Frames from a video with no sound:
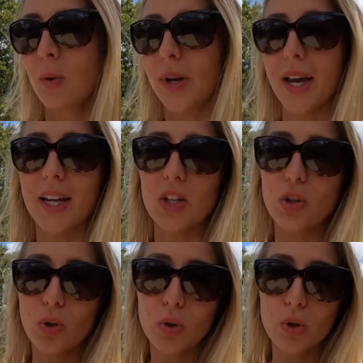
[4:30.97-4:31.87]
We got to get
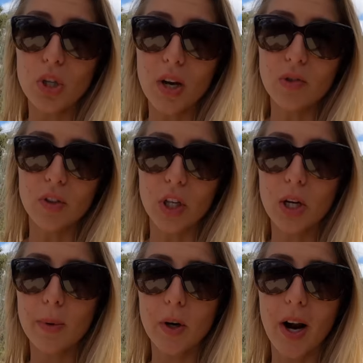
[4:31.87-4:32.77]
two new shells for the
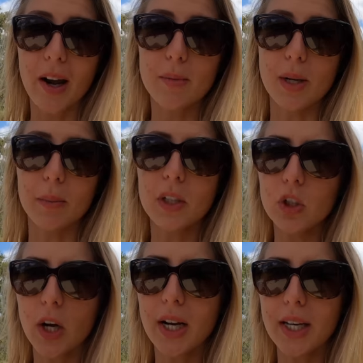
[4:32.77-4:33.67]
hermit crabs, and I'm going
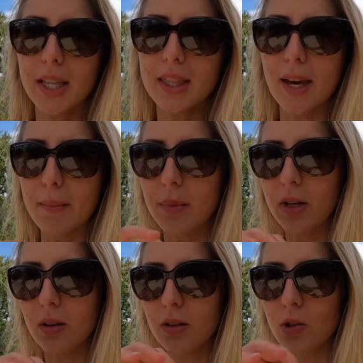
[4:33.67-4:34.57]
to try to get them
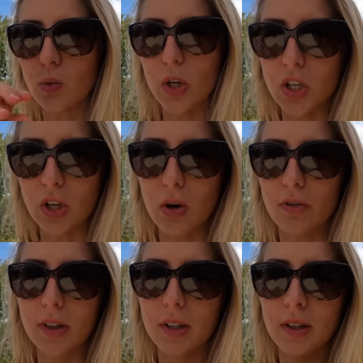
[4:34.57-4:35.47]
switching
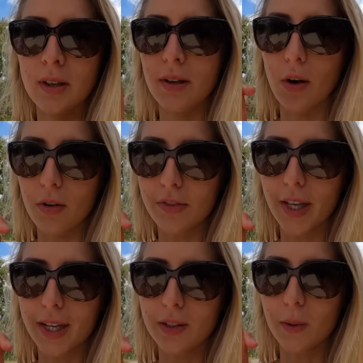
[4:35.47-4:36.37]
over.
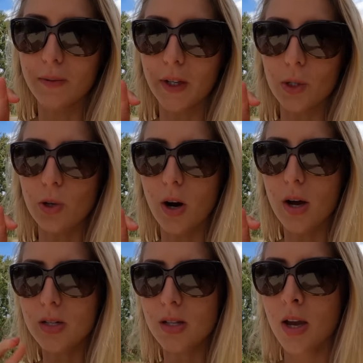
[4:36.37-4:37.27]
Hopefully I can do it, fingers
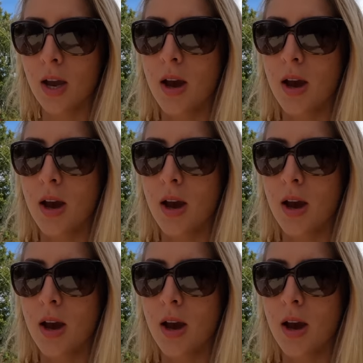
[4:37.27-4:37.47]
crossed.